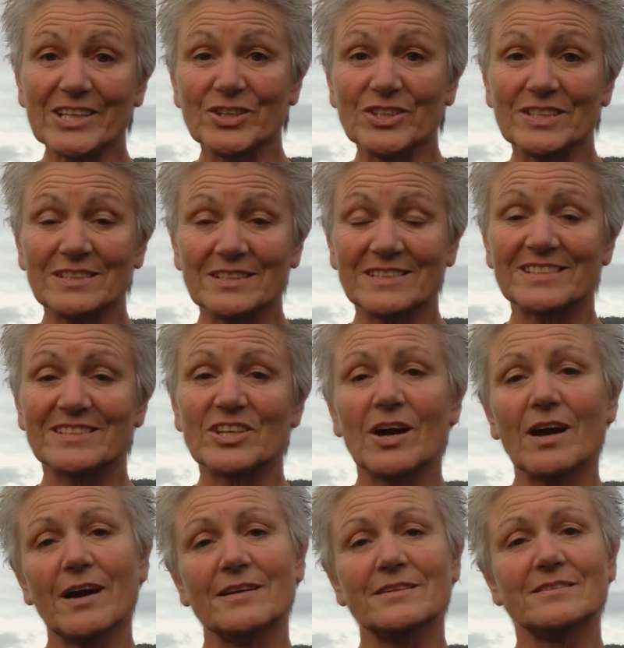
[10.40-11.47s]
couldn't
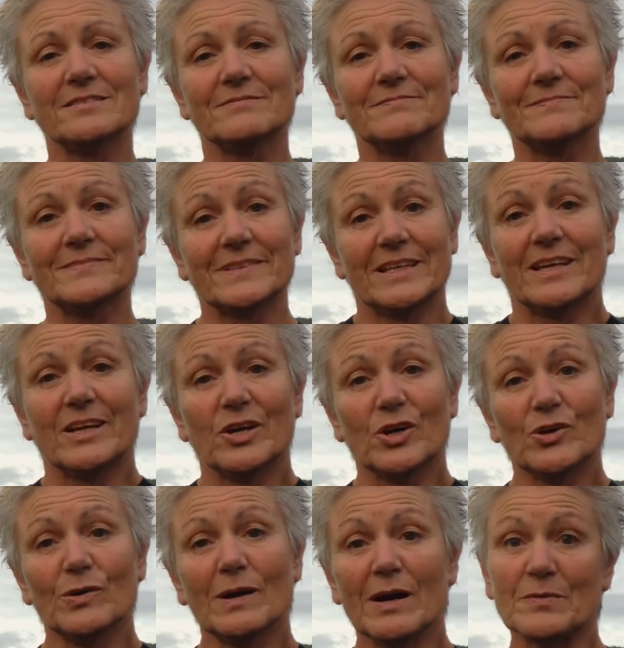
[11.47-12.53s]
decide
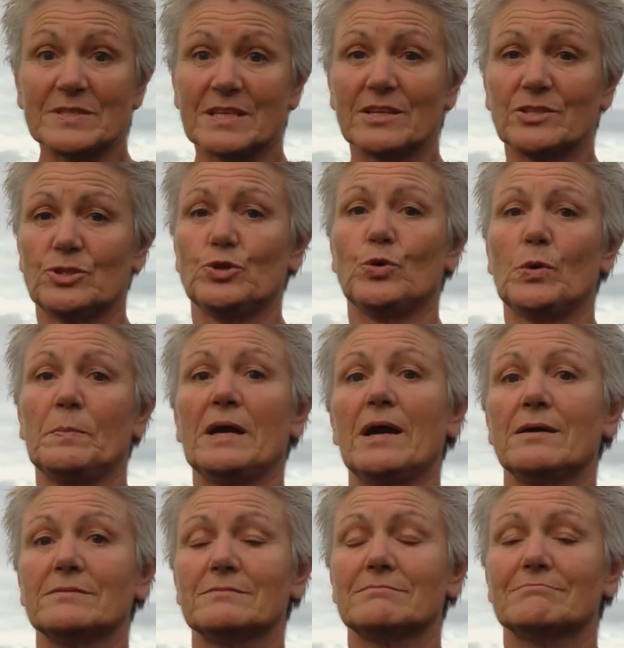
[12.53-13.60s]
who I was going to talk
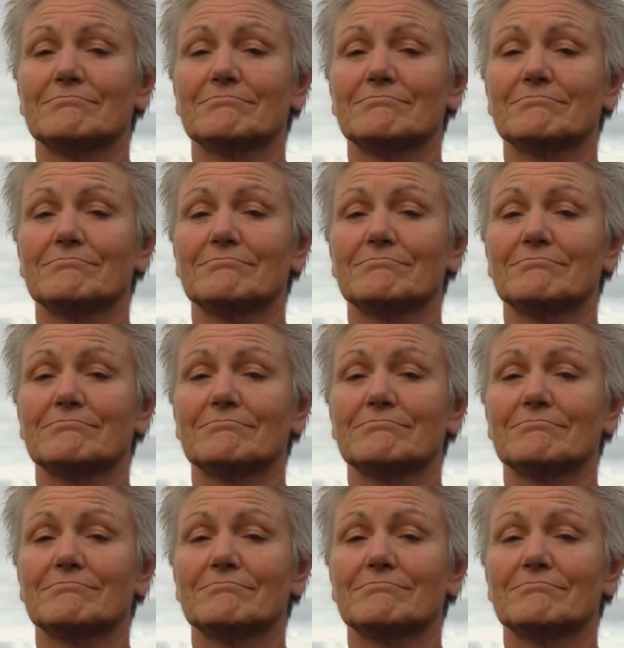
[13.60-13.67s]
about,